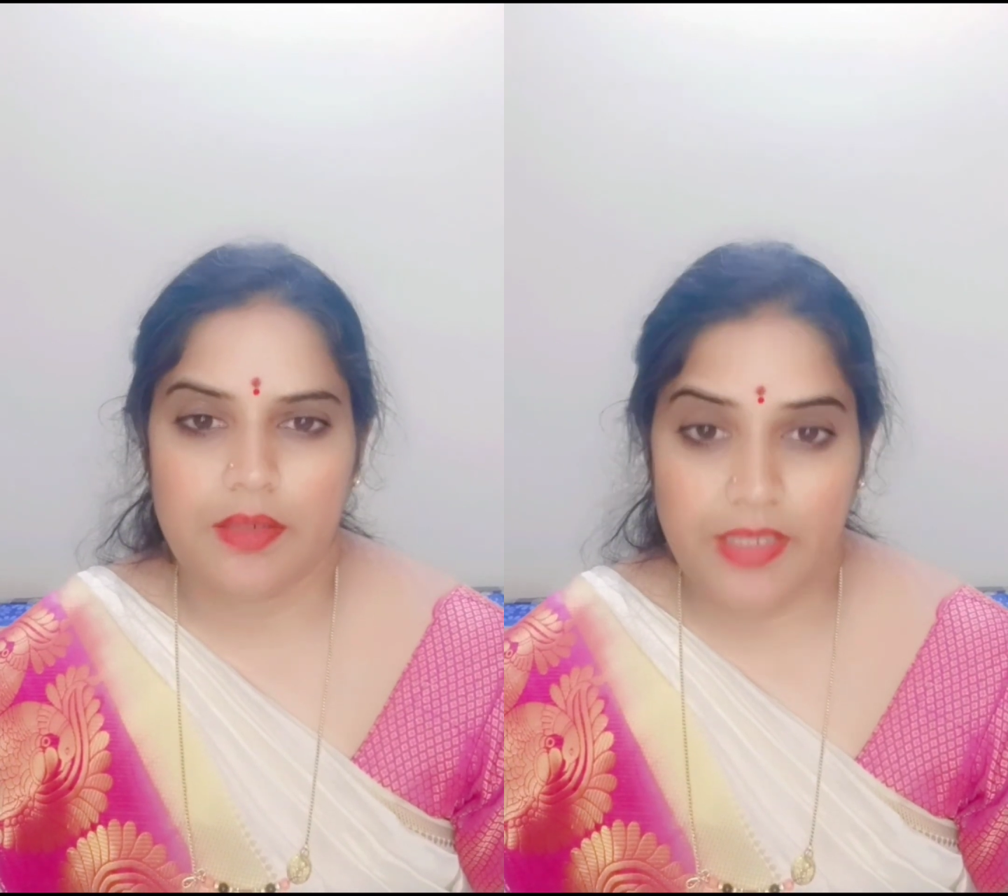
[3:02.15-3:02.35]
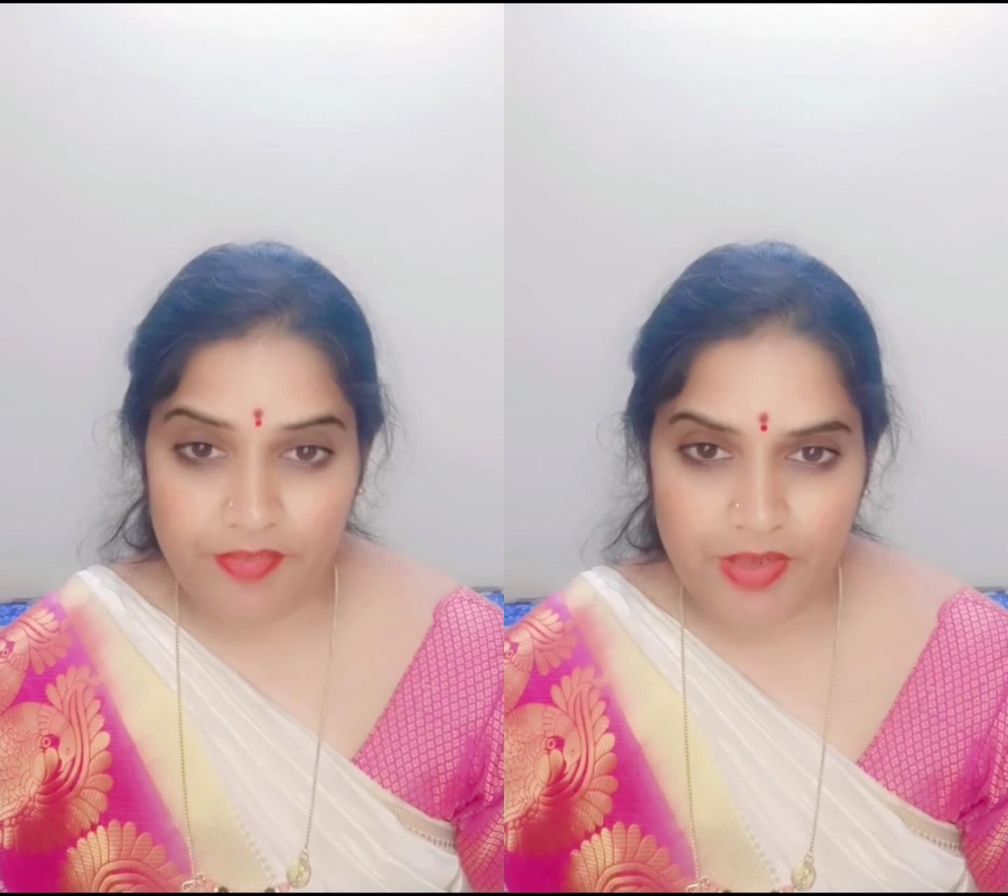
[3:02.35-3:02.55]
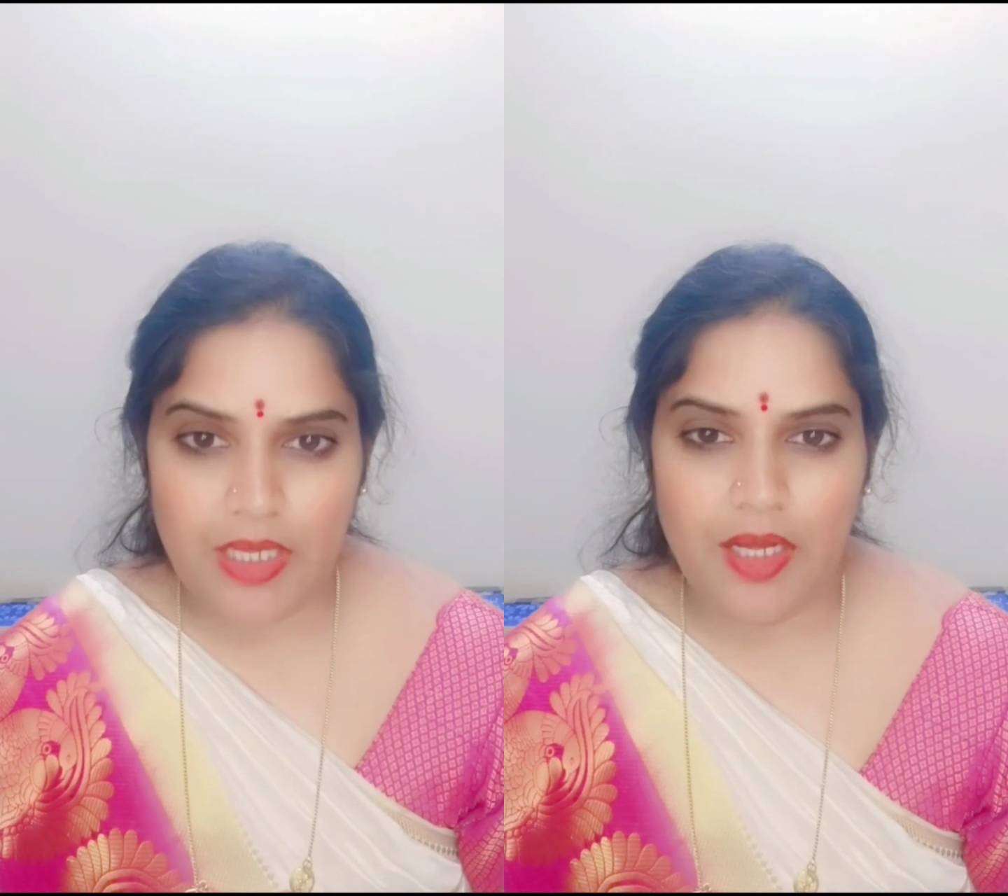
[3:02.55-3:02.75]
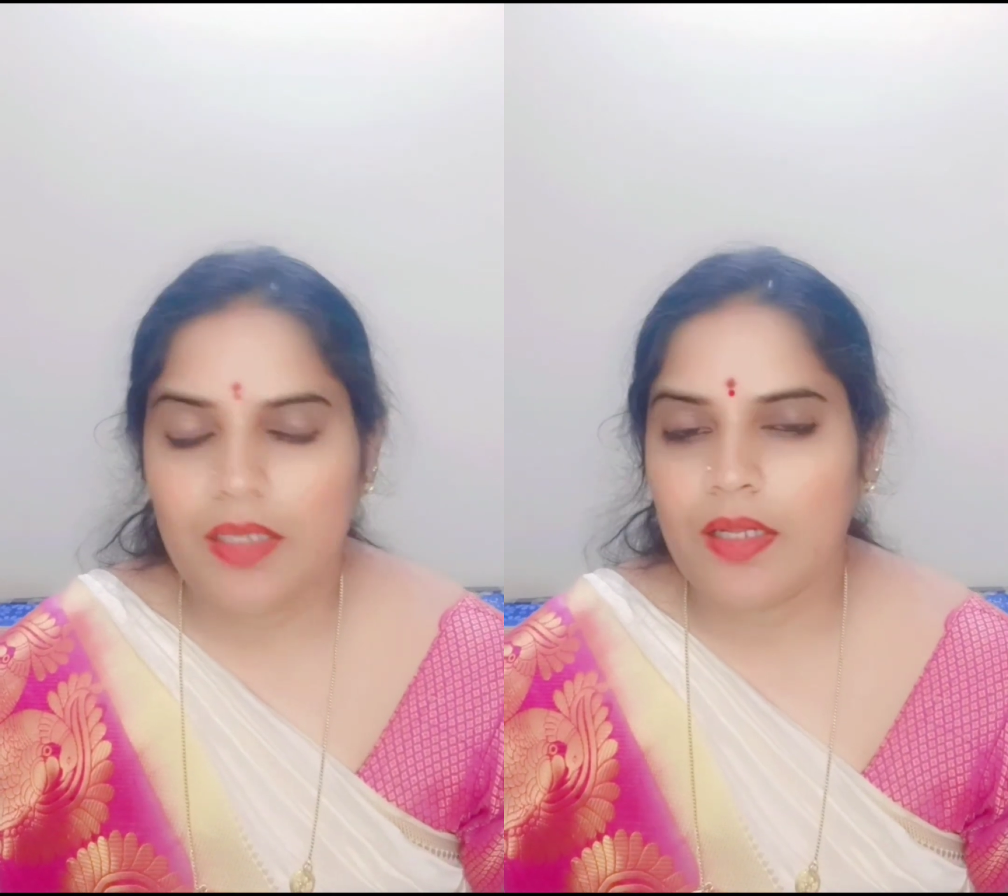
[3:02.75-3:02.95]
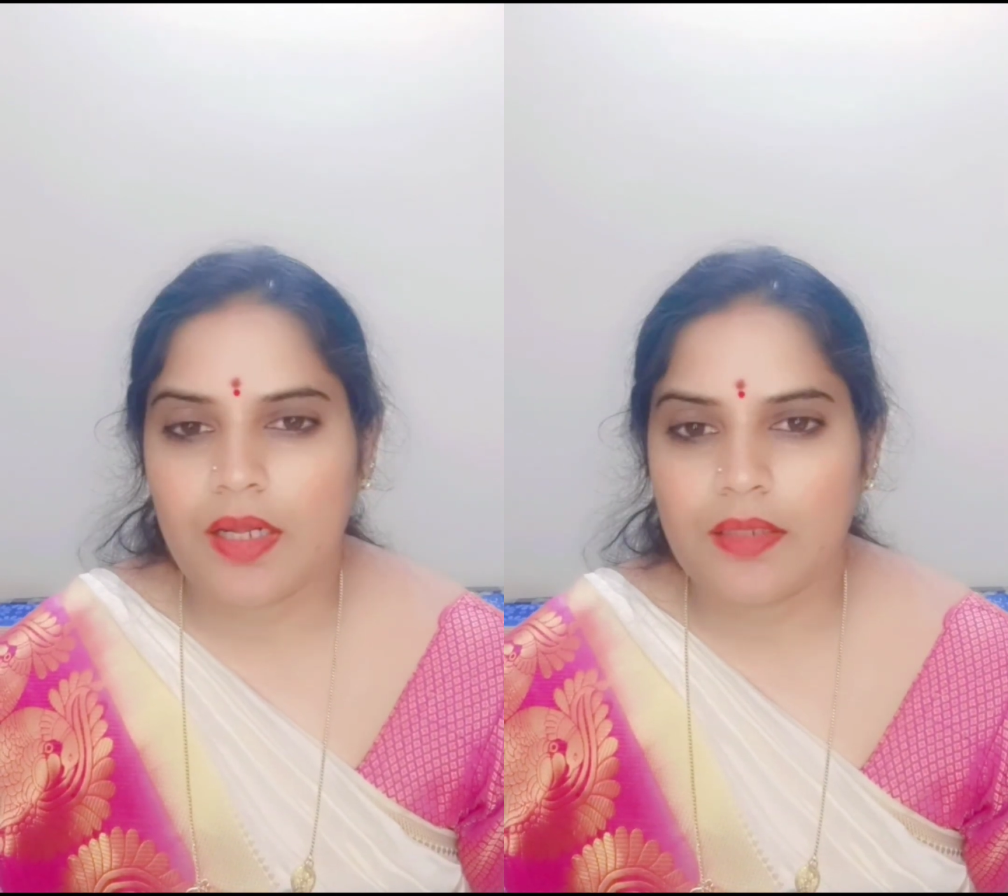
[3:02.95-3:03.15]
Devi
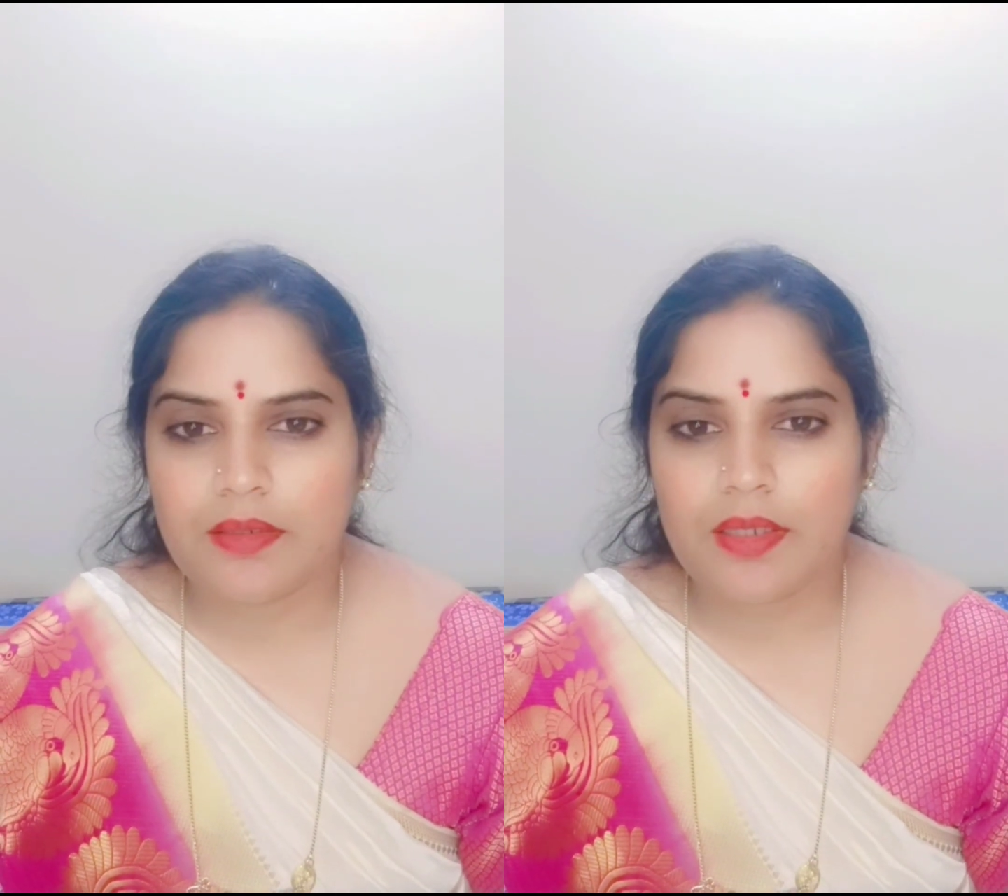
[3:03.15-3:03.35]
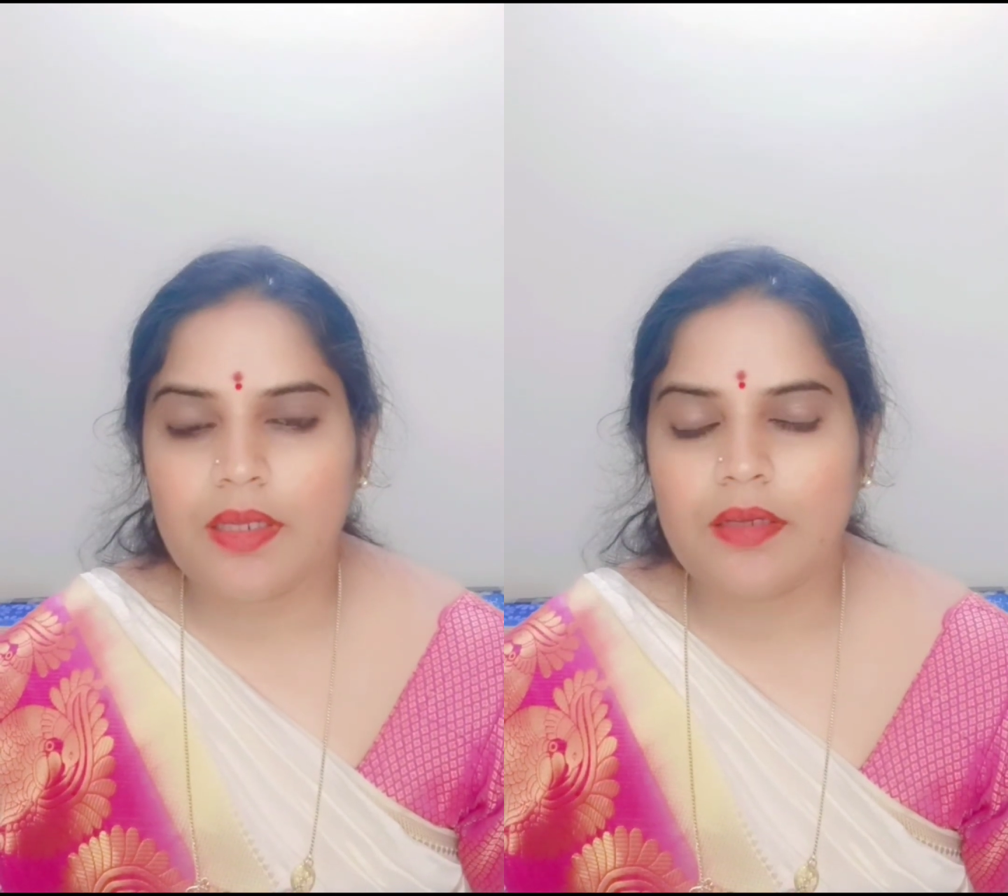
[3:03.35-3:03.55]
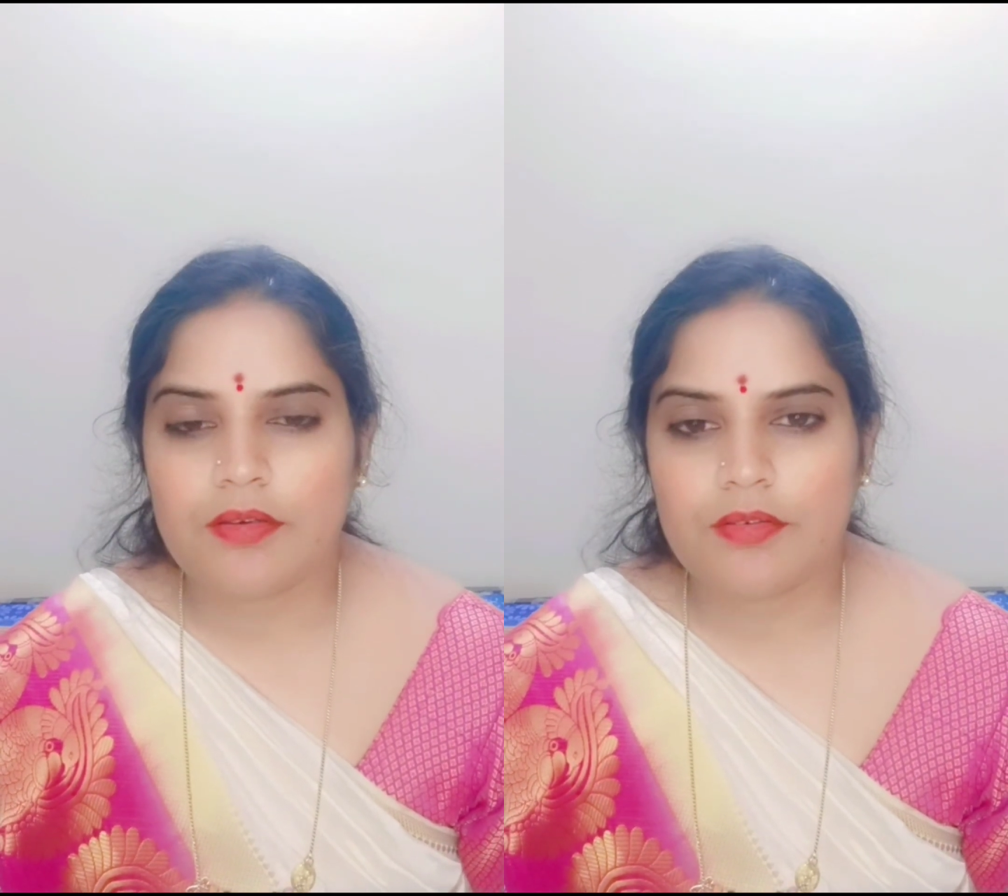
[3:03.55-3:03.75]
Kalaratri,